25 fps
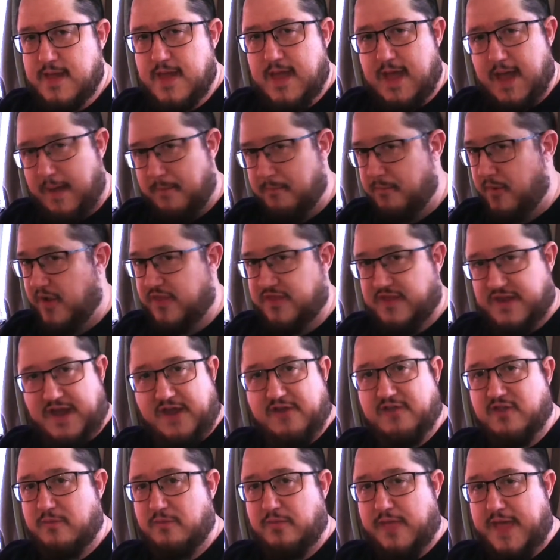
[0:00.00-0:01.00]
I busted
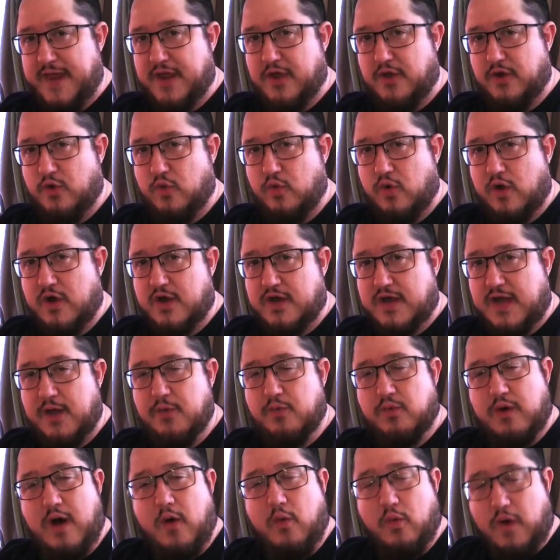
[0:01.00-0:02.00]
out some Lego to work on
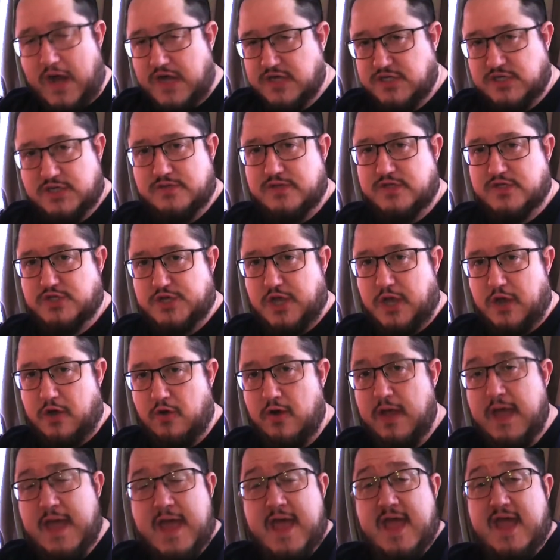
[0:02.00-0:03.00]
while watching the show.
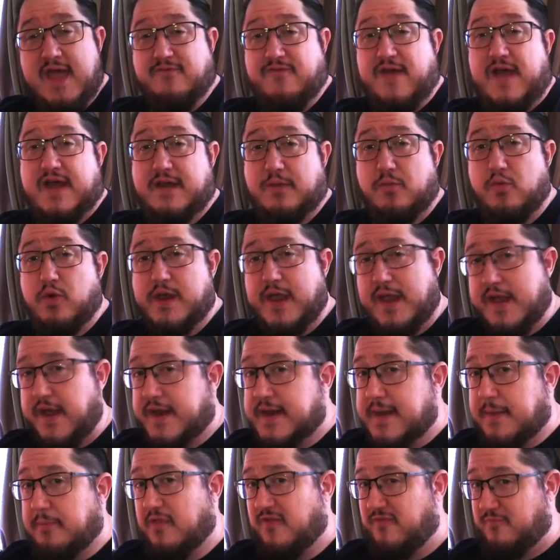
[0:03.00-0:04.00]
In fact, I'm working on a
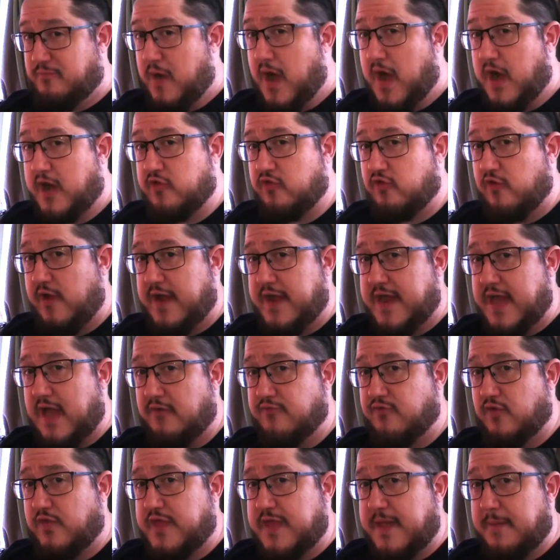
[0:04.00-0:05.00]
couple of mocks right now
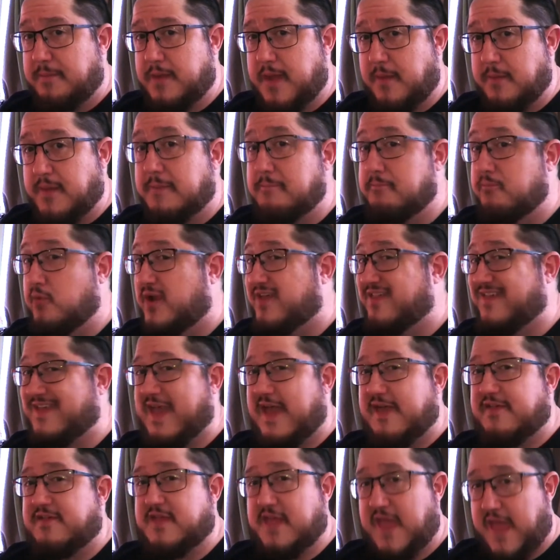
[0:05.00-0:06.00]
for the upcoming Bricks
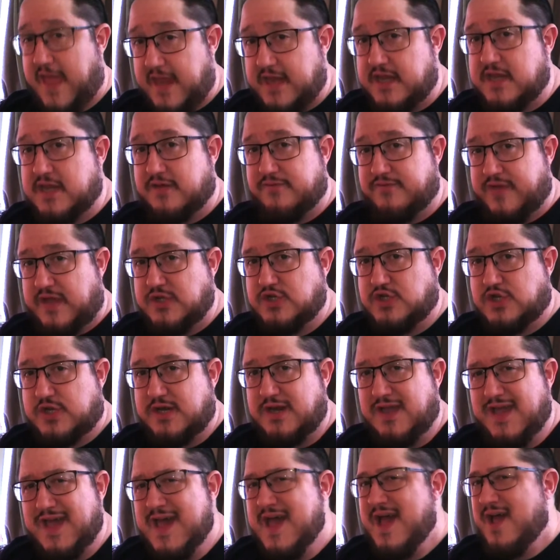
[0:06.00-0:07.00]
Cascade
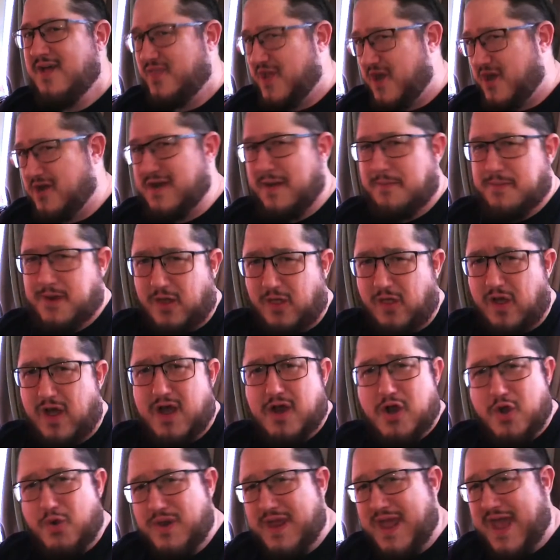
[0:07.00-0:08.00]
convention. They're coming
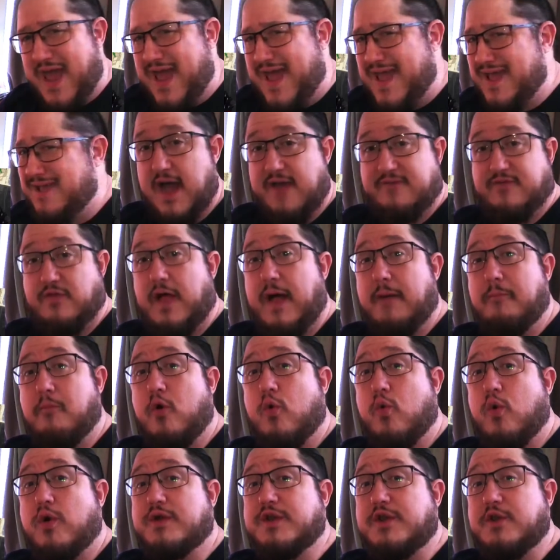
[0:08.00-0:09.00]
along okay. I have a lot more
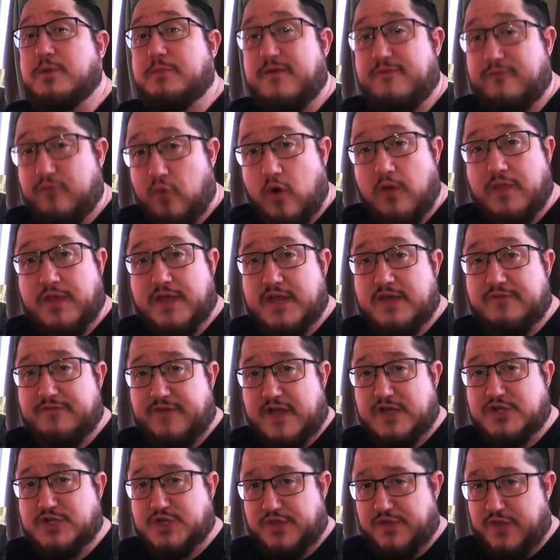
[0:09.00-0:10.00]
work to do before the
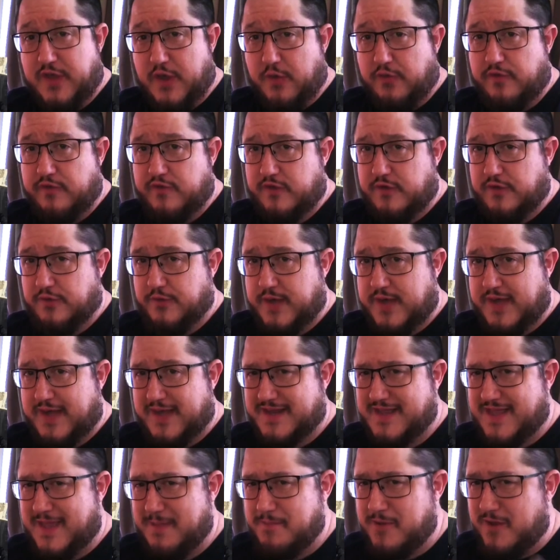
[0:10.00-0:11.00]
convention though, so
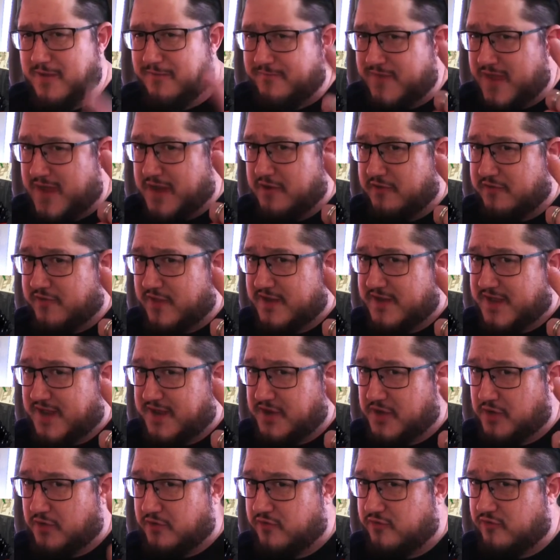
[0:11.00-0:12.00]
keep your fingers and
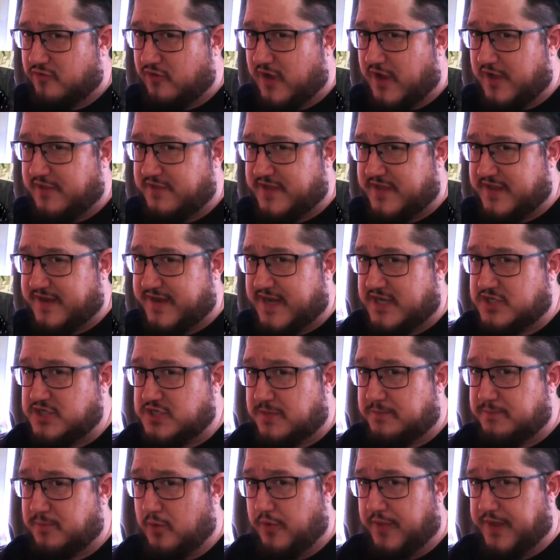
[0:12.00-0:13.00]
tentacles crossed. I can
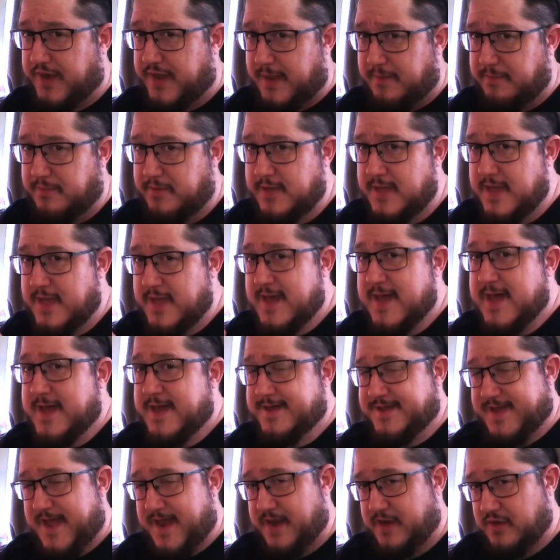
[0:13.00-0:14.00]
actually pull it up.
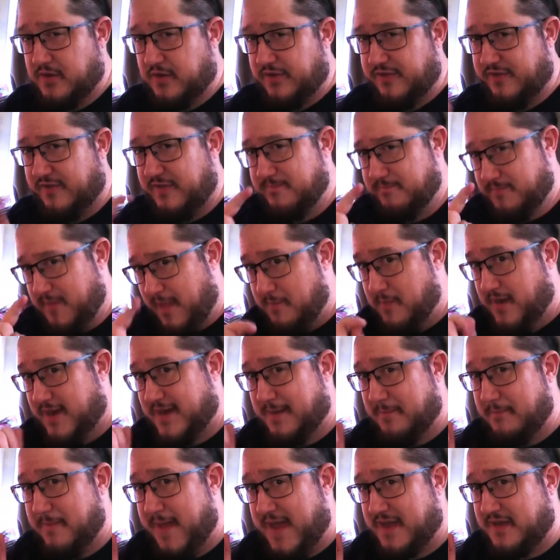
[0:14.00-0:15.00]
Tentacles. I'm going to
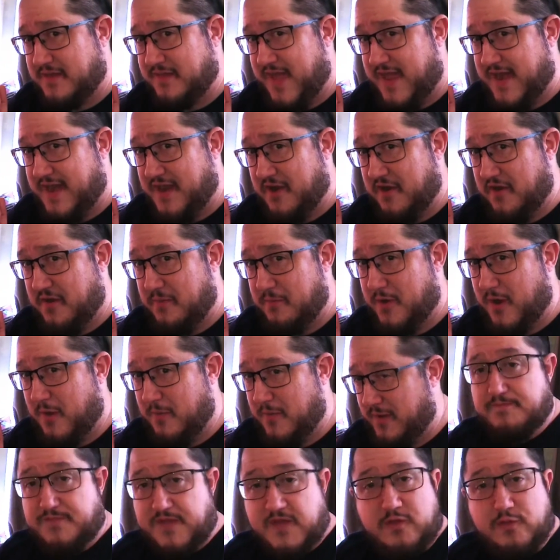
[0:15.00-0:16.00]
come back to that here in a
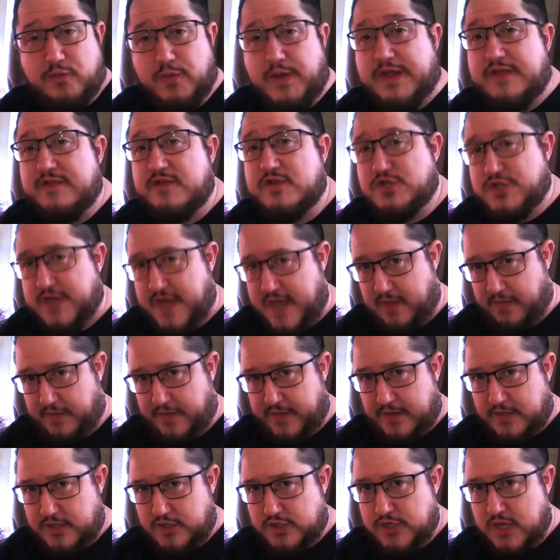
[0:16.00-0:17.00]
moment. This week's
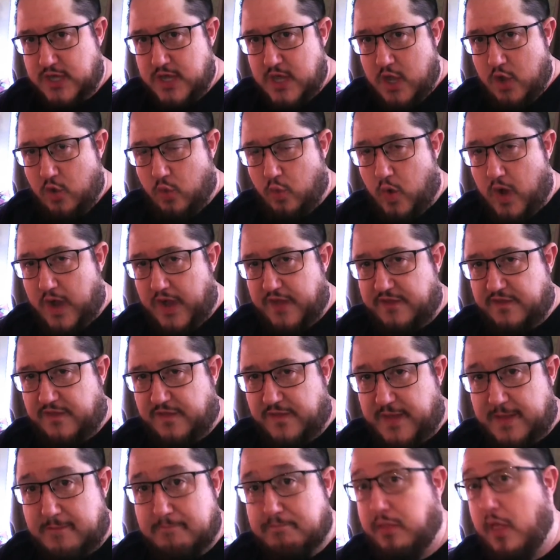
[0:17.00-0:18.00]
challenge was
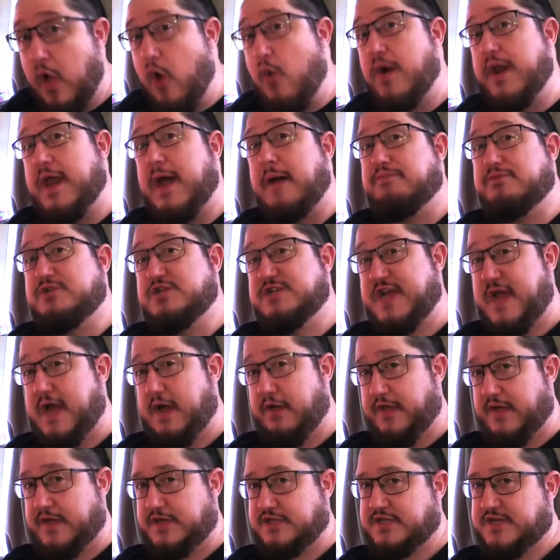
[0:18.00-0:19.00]
the Blow It Up
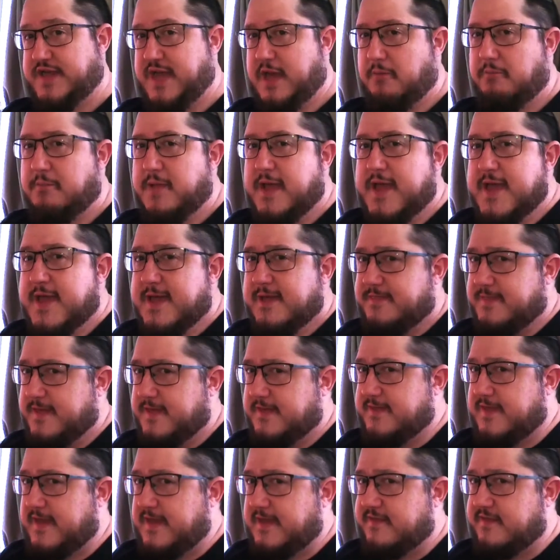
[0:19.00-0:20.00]
challenge. Now,
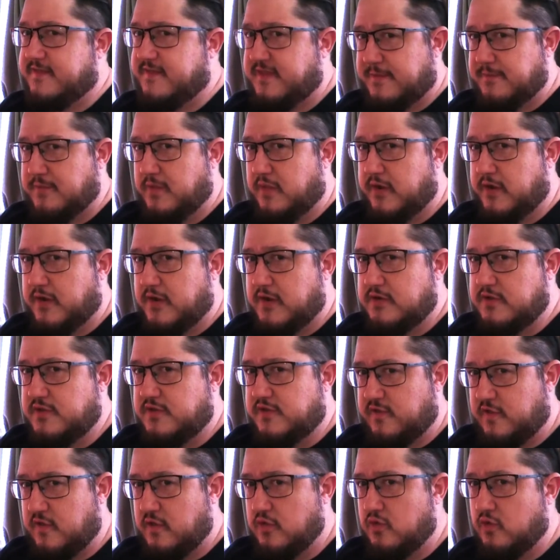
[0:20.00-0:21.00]
this is similar
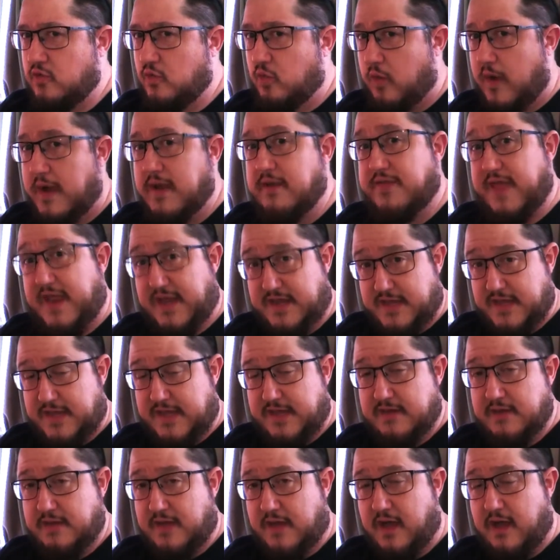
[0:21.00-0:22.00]
to what they
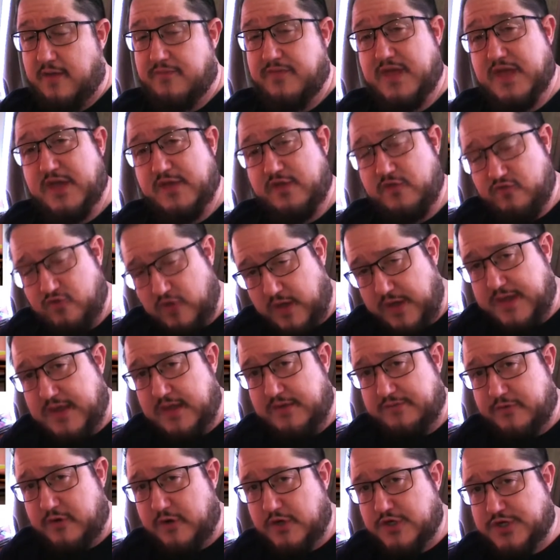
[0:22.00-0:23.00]
did on the Australian
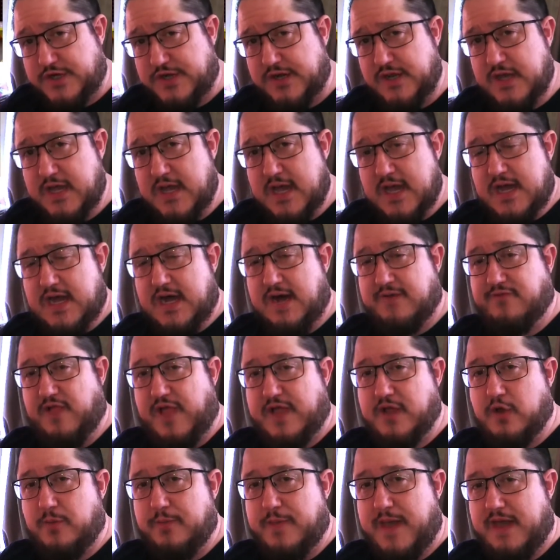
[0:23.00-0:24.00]
version of
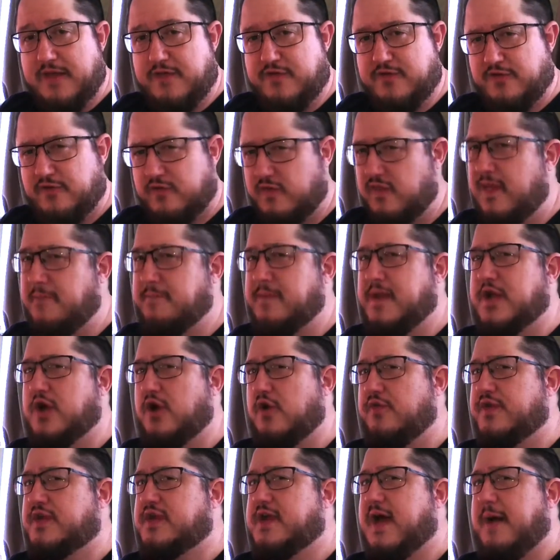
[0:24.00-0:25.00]
LEGO Masters. Let me know
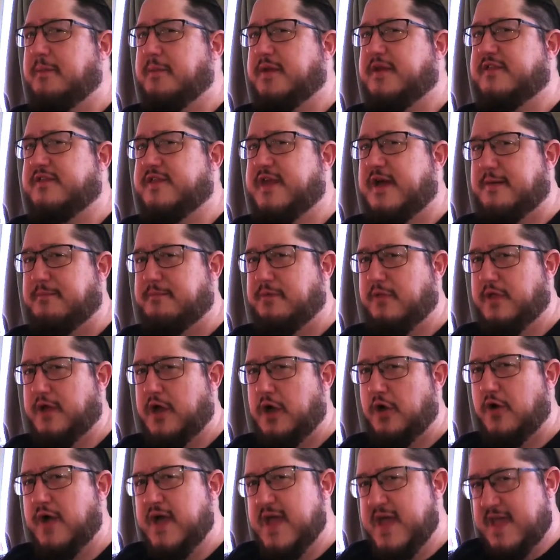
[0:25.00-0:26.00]
in the comments down
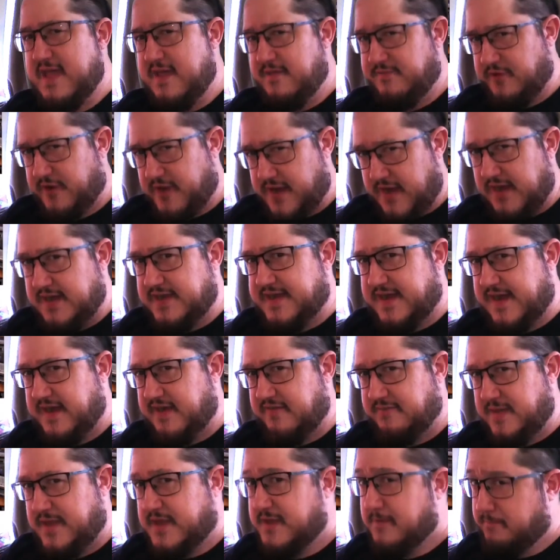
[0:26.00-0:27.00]
below if you're getting tired
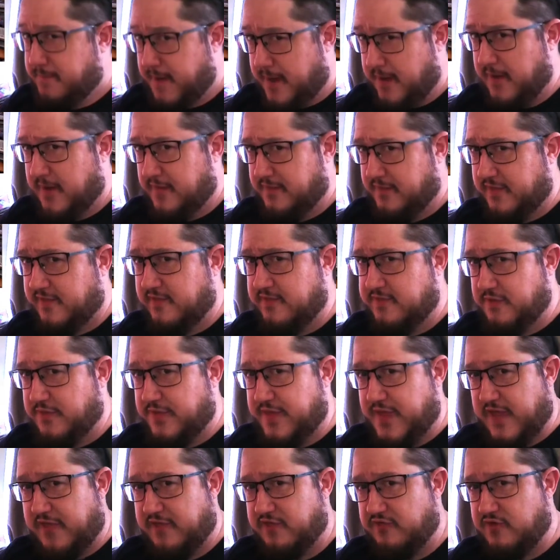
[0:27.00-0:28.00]
of me comparing this to
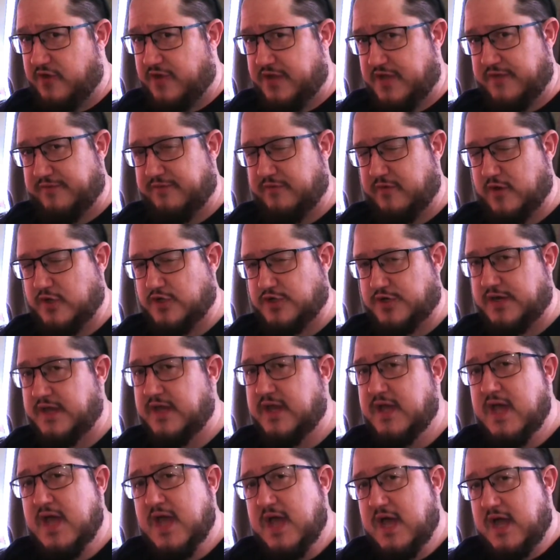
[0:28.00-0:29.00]
the Australian version
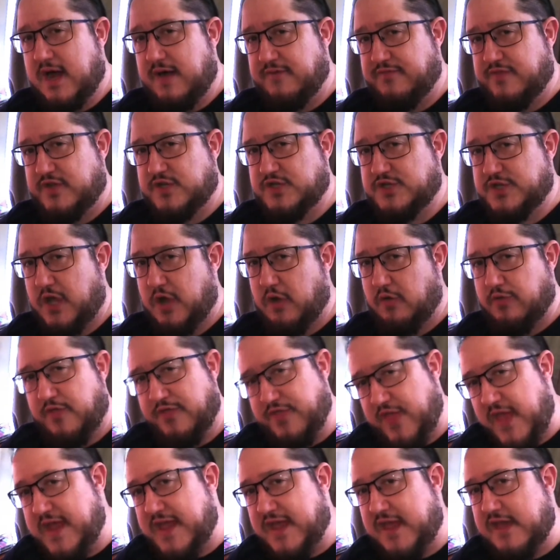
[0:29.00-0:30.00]
of the show. The
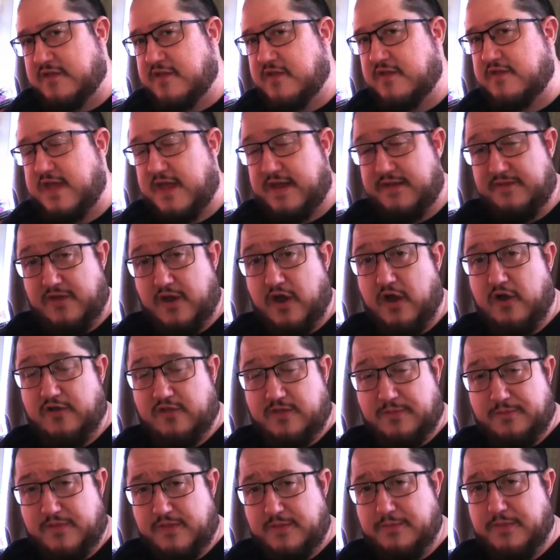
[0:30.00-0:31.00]
thing is that there are
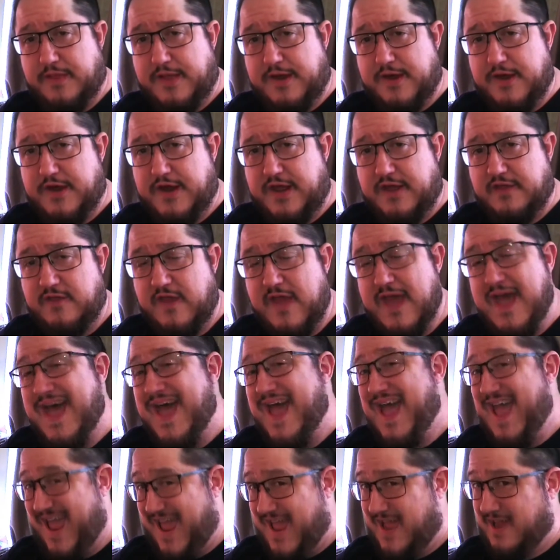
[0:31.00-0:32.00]
some similarities
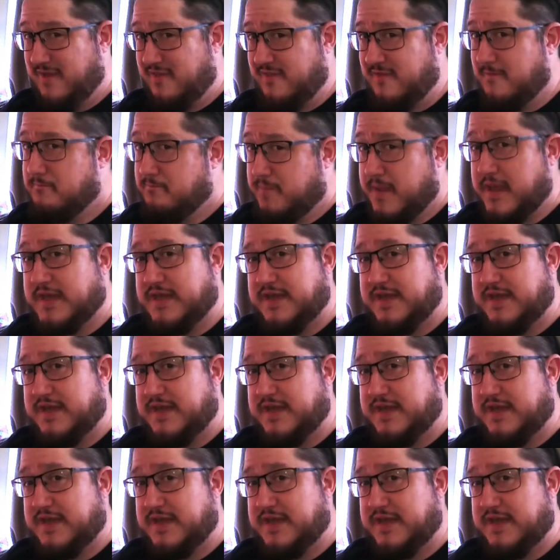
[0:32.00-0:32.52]
and some big